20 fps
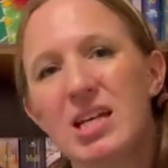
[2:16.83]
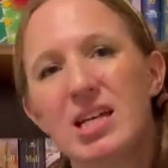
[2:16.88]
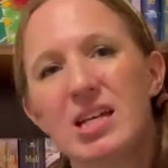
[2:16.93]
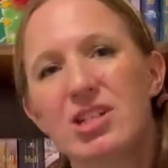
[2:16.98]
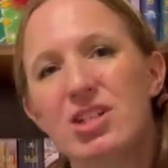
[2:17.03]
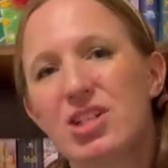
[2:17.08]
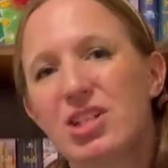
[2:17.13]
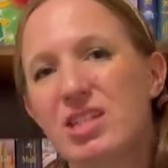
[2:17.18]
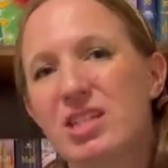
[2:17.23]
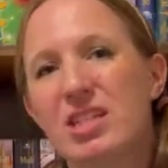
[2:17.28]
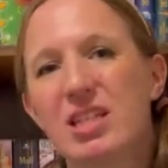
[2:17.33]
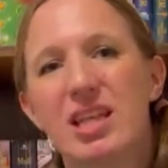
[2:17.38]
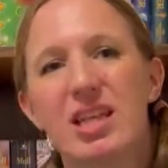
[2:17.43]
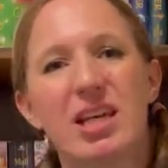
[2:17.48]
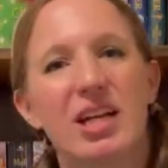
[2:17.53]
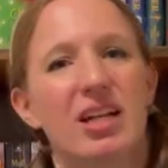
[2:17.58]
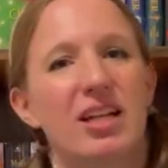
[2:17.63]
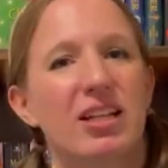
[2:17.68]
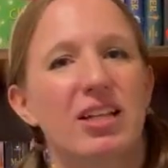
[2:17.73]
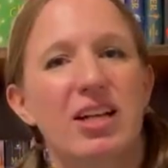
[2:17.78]
just
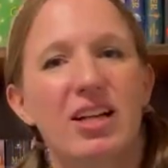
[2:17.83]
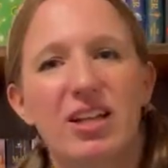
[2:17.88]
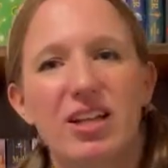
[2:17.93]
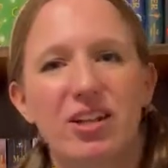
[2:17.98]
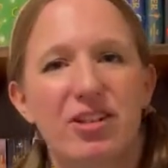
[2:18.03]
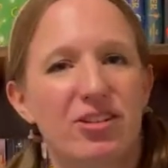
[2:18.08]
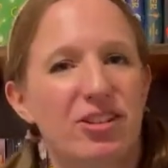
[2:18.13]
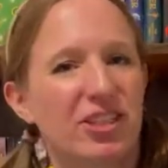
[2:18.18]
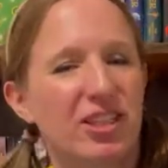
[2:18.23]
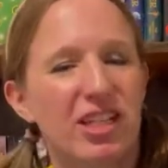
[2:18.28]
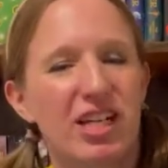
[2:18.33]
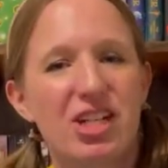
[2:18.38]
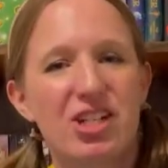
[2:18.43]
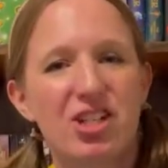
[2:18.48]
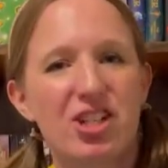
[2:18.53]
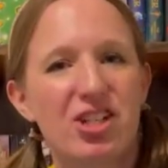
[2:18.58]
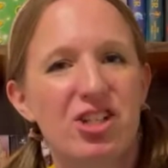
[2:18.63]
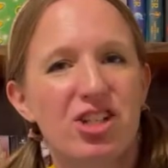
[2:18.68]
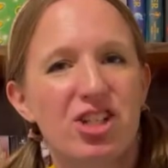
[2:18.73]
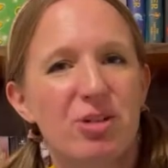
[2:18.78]
their little
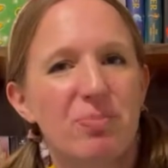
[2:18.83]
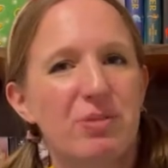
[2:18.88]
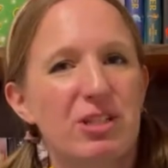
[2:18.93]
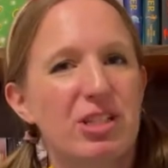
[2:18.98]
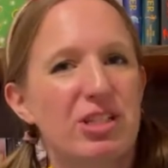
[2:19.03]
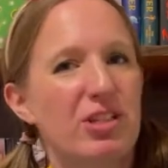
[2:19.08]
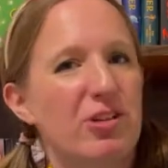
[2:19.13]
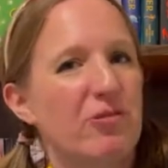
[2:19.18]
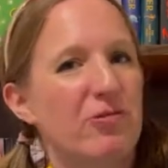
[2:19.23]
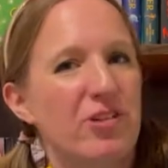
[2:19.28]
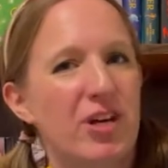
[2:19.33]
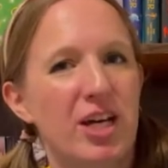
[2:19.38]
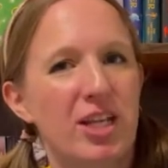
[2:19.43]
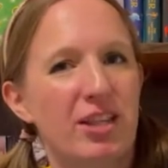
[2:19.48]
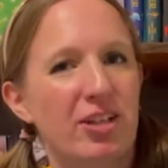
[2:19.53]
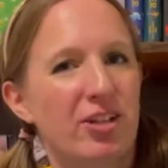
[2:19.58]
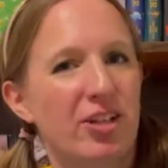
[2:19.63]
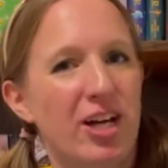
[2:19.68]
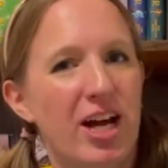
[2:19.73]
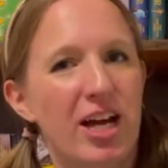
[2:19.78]
relationship is so fun.
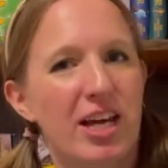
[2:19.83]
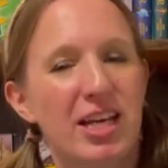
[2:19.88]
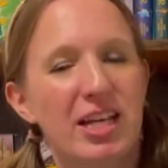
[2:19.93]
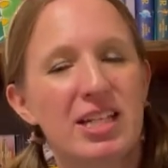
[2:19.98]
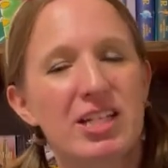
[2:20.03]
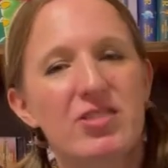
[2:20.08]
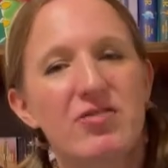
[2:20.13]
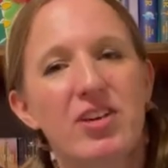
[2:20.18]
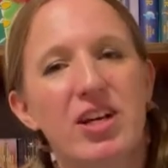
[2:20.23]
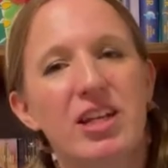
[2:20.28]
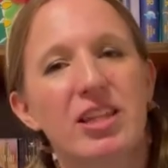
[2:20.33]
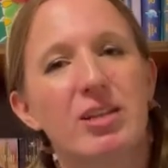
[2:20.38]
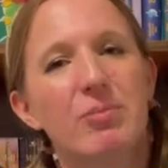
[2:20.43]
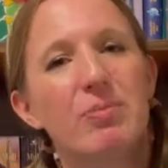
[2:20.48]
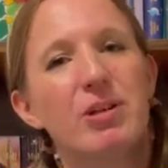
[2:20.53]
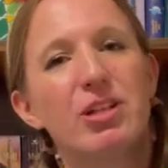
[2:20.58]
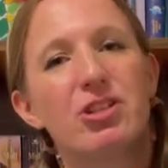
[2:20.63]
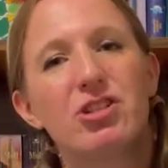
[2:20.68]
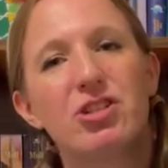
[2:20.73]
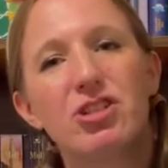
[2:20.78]
The writing is fun. The
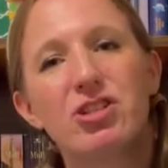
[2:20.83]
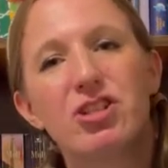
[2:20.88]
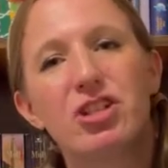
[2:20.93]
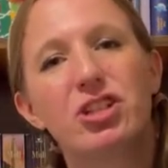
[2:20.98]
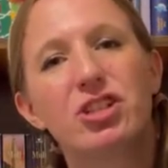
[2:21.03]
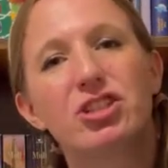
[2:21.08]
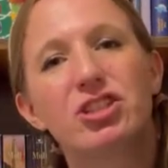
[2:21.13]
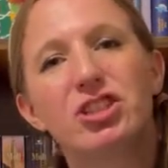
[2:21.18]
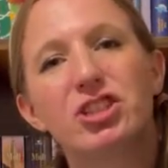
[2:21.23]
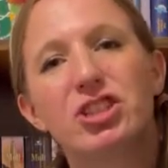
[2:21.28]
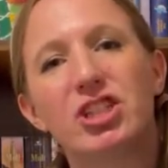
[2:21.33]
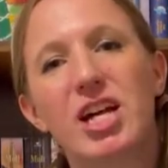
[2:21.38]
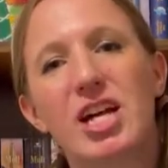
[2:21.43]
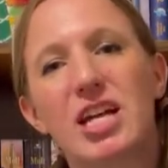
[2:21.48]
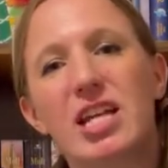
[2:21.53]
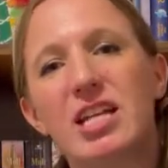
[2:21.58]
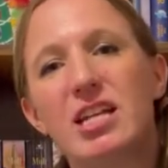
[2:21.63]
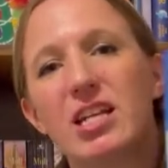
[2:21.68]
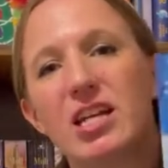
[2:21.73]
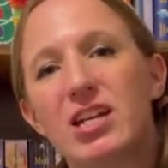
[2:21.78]
pictures are
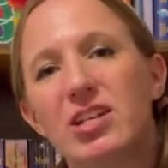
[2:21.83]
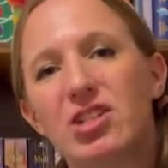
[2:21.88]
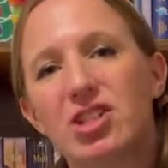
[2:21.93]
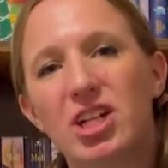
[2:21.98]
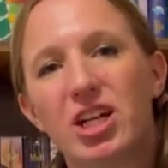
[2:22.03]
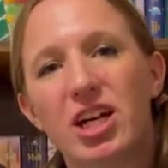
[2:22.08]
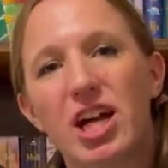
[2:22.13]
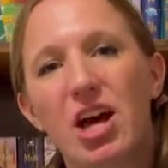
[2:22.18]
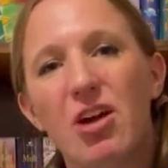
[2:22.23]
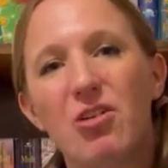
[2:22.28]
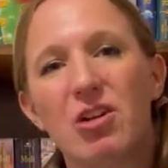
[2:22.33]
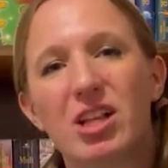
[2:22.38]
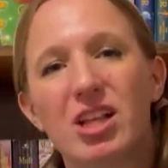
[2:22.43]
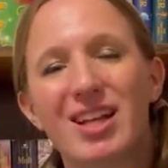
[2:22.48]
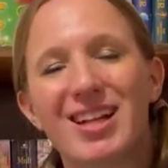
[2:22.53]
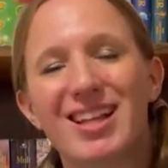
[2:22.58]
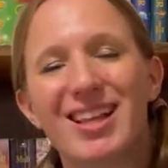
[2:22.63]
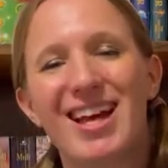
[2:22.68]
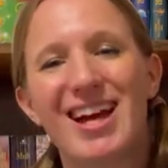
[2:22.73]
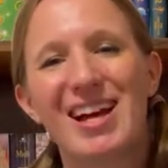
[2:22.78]
great. Check out
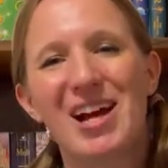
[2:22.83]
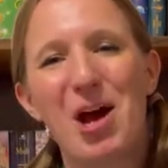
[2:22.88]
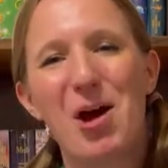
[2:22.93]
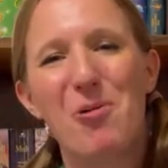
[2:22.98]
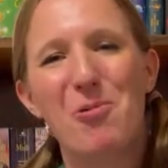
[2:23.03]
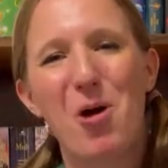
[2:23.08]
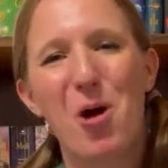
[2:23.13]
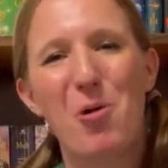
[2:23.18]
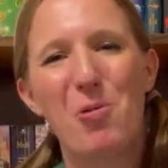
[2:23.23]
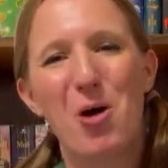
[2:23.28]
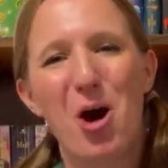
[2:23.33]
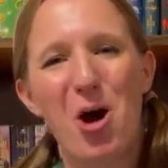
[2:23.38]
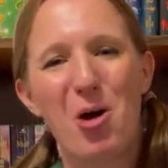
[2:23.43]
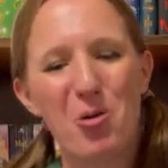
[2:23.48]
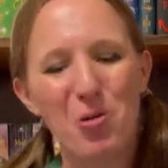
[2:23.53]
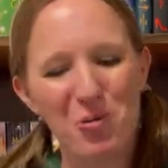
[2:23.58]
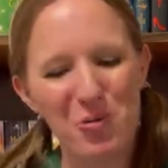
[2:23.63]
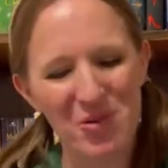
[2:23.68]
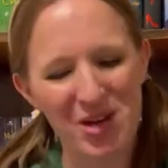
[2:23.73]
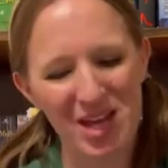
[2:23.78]
Click Clack Ho Ho
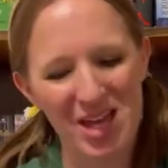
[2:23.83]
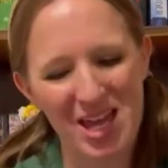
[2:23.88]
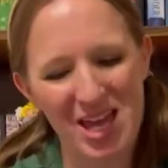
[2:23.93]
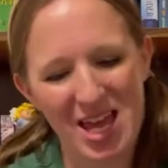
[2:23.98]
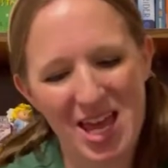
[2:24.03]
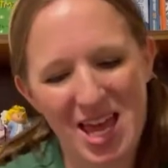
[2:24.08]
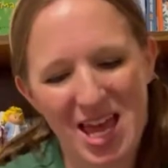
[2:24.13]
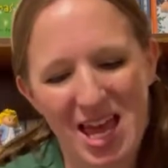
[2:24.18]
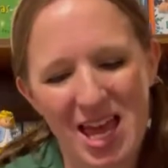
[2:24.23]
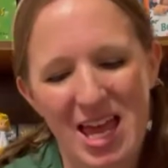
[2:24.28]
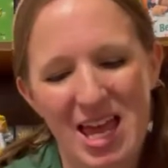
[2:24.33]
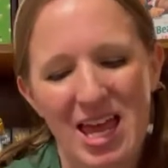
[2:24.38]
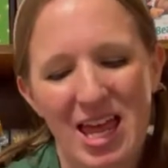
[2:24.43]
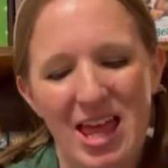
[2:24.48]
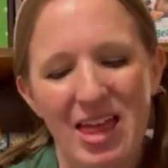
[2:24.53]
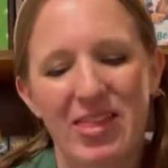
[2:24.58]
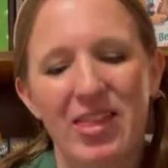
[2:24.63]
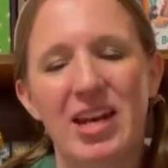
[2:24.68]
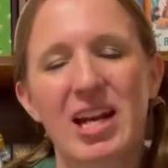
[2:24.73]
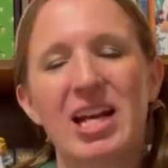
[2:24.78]
Ho.
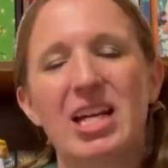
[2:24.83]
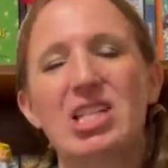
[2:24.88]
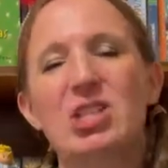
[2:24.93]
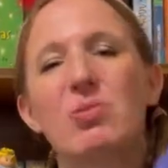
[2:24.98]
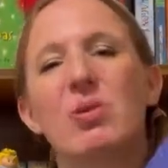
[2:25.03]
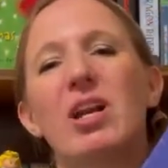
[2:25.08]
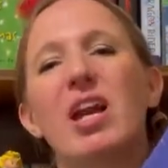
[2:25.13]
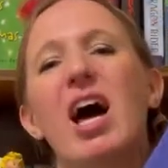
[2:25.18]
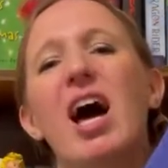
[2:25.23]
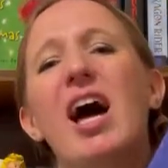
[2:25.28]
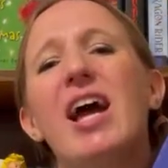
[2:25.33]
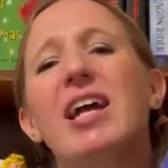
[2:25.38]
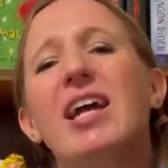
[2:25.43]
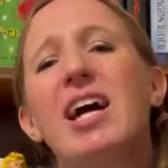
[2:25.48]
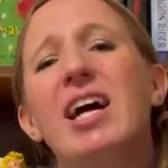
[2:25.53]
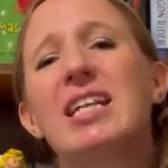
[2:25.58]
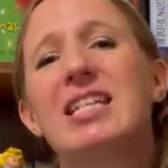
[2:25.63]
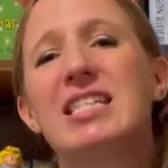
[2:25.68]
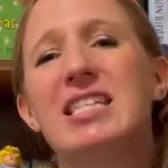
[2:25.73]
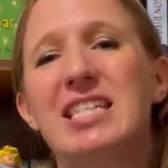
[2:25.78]
The next one, I
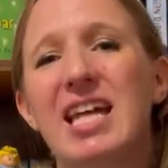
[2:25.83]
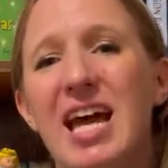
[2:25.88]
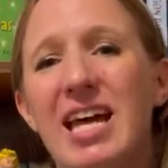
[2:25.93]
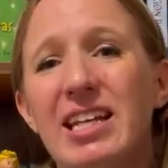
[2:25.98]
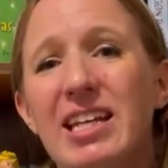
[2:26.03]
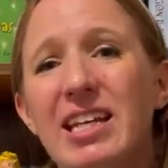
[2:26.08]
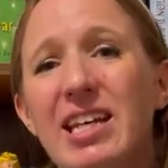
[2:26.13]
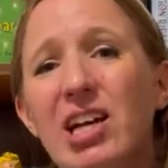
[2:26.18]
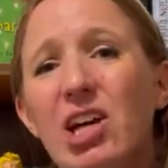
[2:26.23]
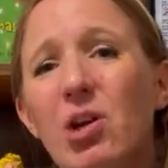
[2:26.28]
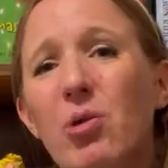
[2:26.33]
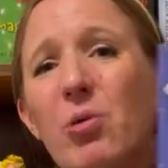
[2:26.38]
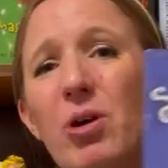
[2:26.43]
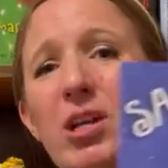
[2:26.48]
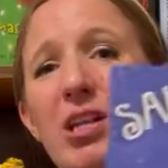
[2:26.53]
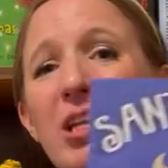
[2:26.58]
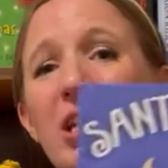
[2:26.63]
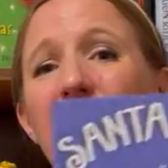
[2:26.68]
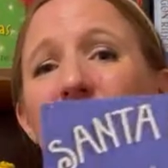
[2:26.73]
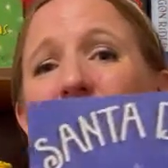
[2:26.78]
got Santa Duck
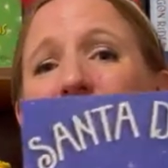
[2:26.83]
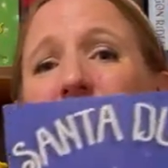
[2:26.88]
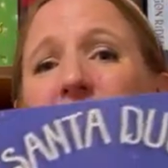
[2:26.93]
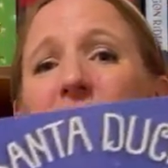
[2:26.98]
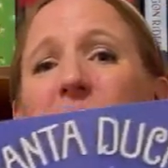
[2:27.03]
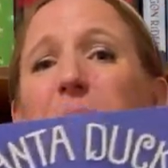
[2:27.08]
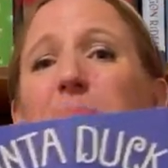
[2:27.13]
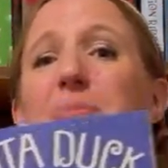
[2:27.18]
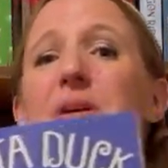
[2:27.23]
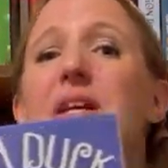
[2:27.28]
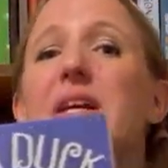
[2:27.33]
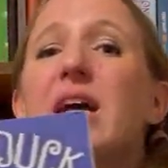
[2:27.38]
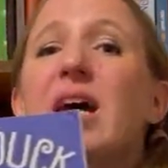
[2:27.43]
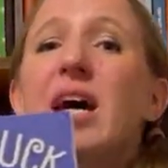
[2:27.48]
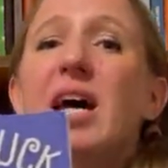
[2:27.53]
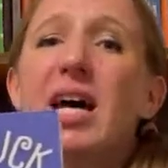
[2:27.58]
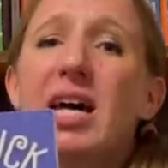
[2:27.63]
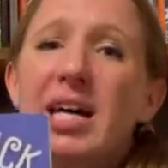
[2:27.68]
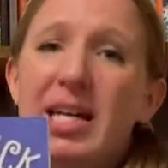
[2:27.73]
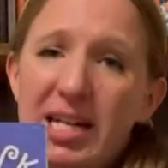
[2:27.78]
one year
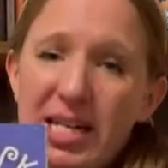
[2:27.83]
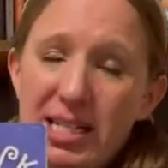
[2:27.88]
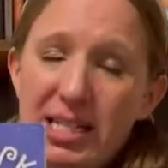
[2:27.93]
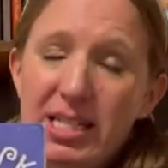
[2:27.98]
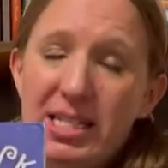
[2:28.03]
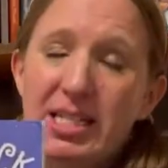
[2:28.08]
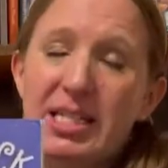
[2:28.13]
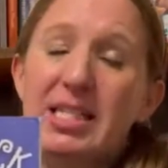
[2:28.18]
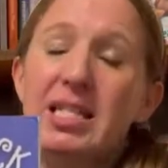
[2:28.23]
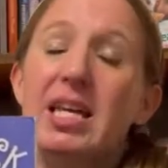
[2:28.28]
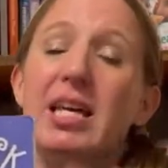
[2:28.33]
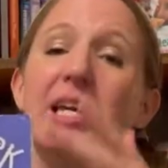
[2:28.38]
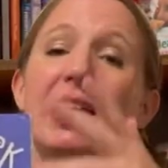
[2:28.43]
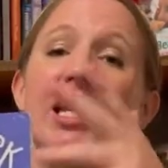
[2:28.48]
because